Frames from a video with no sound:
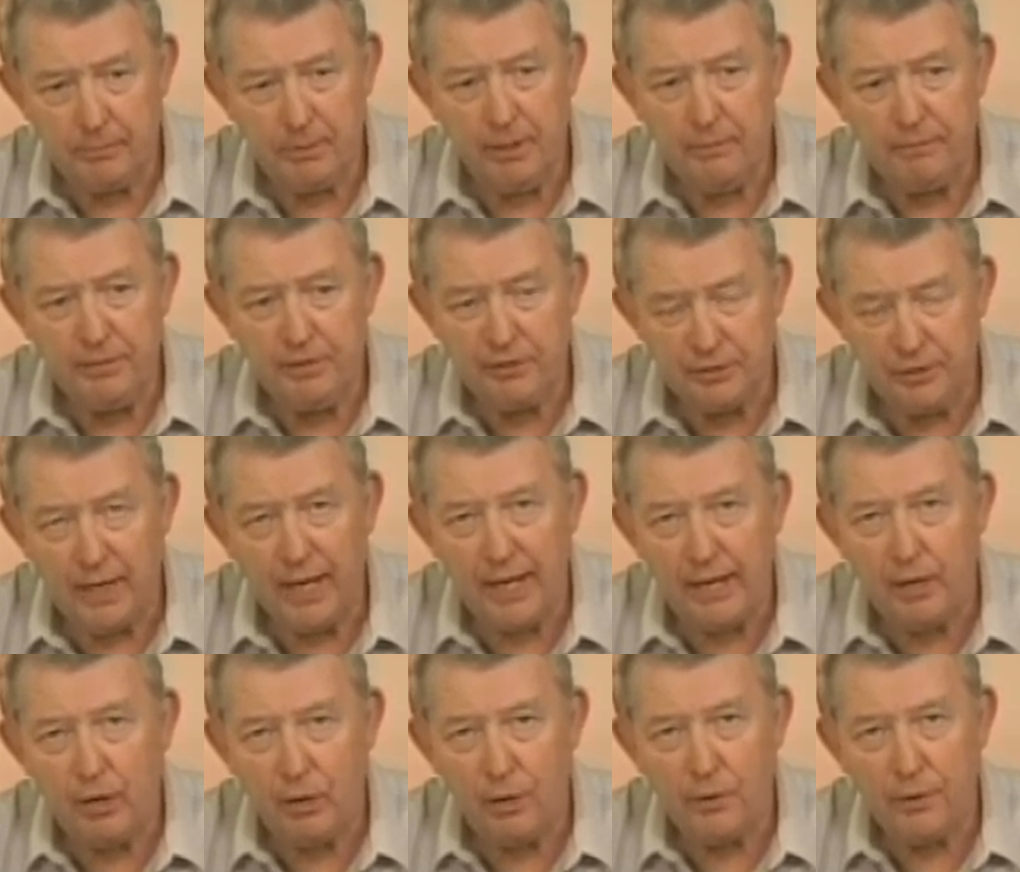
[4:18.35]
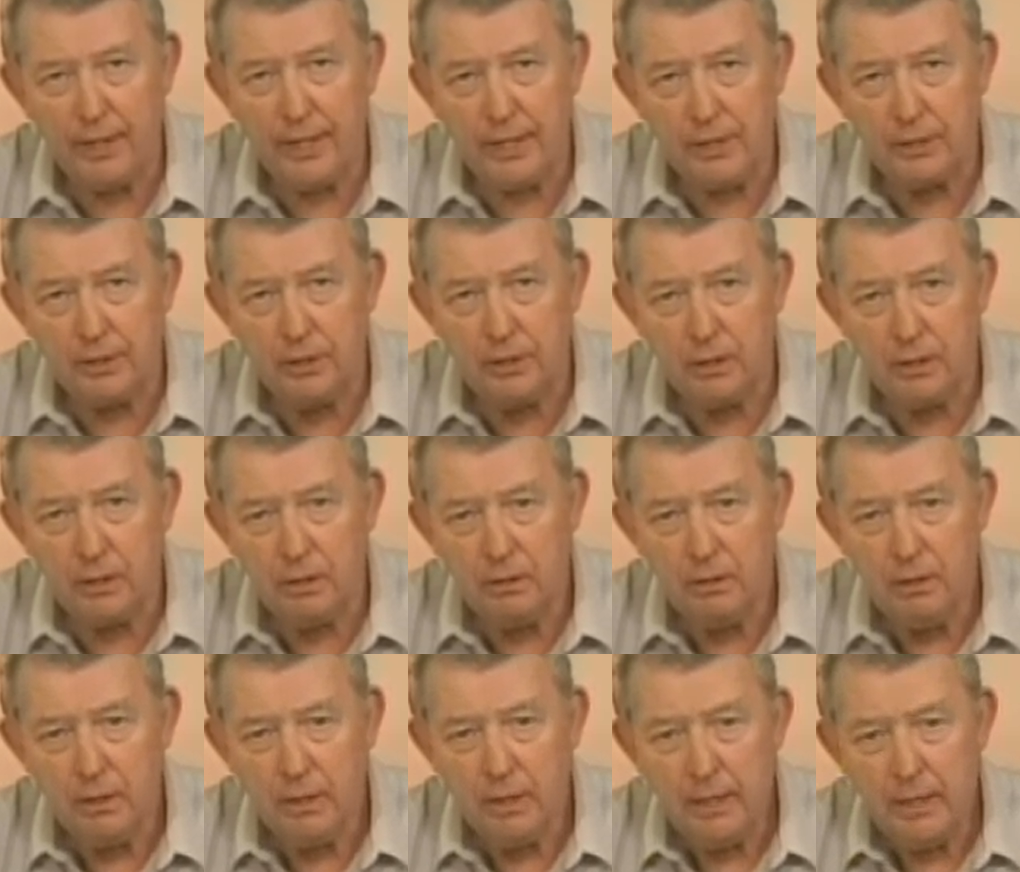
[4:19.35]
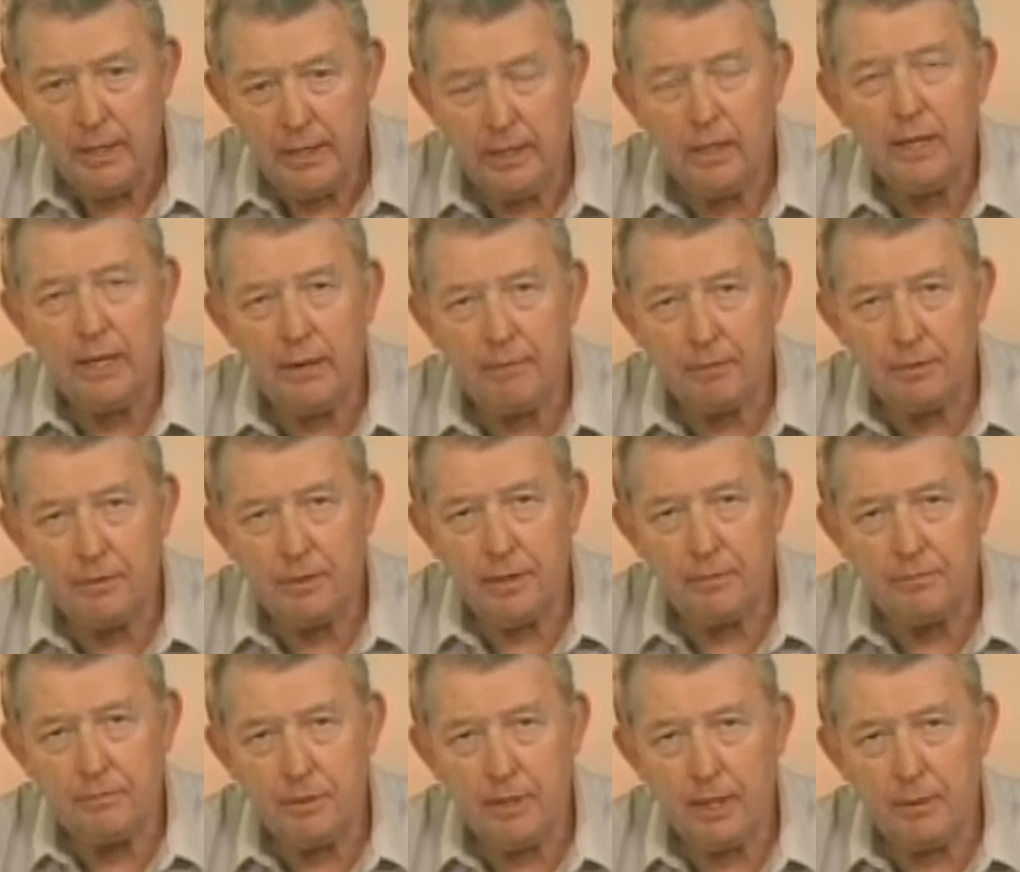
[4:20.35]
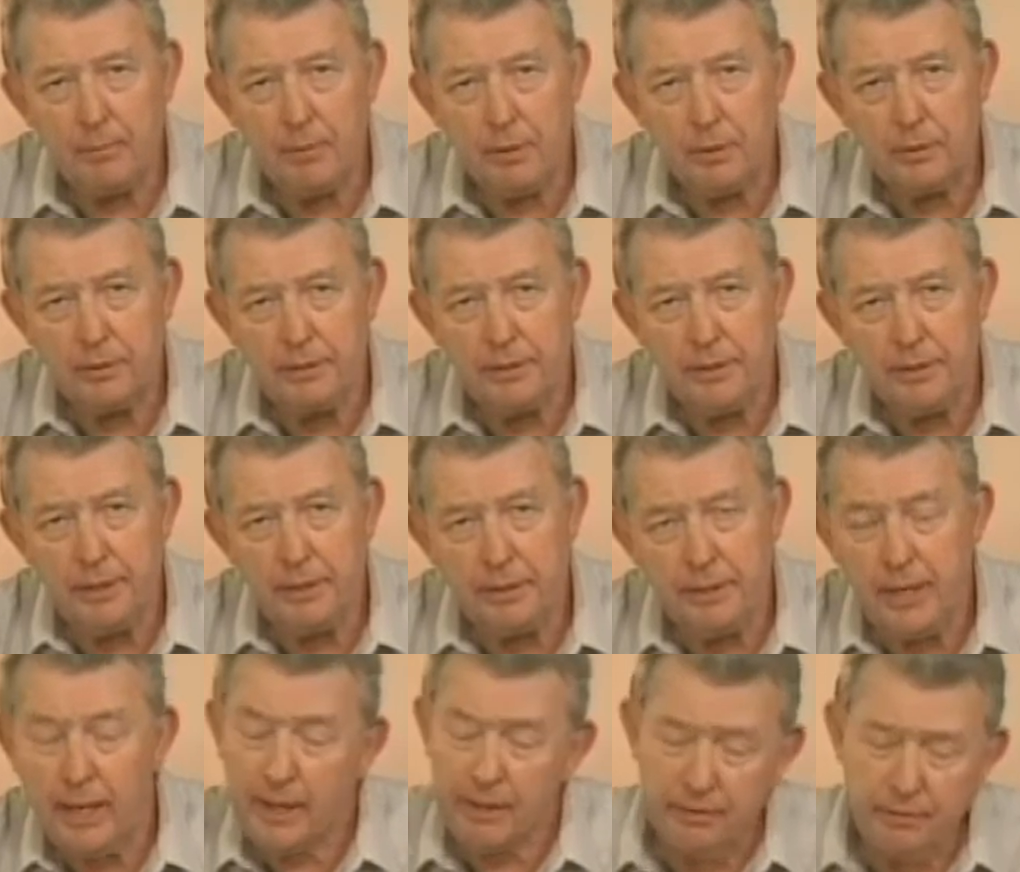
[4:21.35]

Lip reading: But if he's not all that good, he'll have a tough time looking you in the eye.